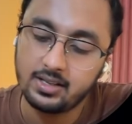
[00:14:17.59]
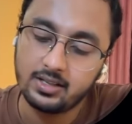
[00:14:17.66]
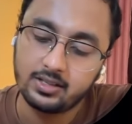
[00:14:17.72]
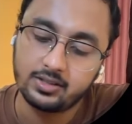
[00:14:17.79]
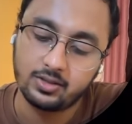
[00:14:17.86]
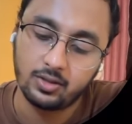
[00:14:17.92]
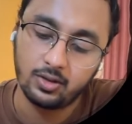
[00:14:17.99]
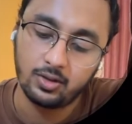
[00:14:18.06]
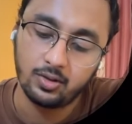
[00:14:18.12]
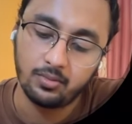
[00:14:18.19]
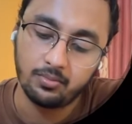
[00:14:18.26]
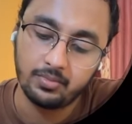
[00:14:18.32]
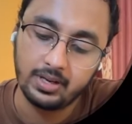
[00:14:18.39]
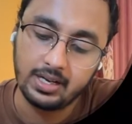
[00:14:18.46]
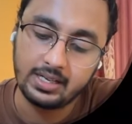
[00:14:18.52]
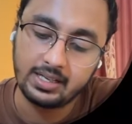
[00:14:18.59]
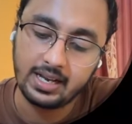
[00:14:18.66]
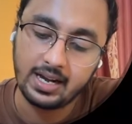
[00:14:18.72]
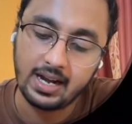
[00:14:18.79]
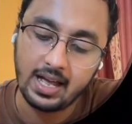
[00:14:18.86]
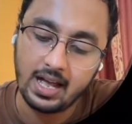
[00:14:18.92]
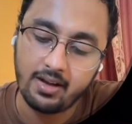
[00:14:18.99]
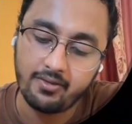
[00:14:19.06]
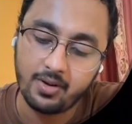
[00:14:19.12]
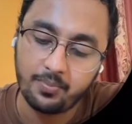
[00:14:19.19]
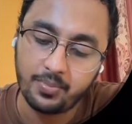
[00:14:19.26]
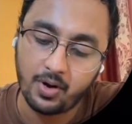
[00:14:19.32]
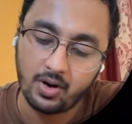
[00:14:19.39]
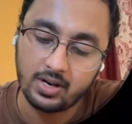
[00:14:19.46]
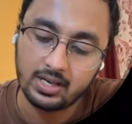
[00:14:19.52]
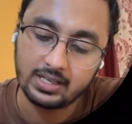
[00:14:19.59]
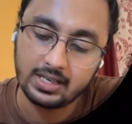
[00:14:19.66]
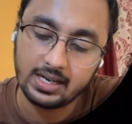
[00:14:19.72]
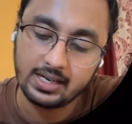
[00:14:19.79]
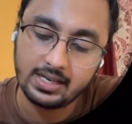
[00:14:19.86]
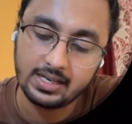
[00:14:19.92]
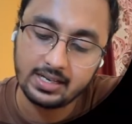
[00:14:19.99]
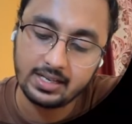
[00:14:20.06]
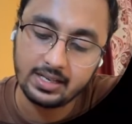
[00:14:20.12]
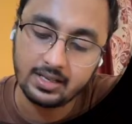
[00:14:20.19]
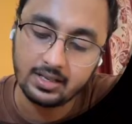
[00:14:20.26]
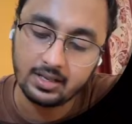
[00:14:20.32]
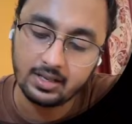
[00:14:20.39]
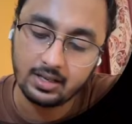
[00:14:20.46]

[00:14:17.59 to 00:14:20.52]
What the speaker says: So it can have a product entity,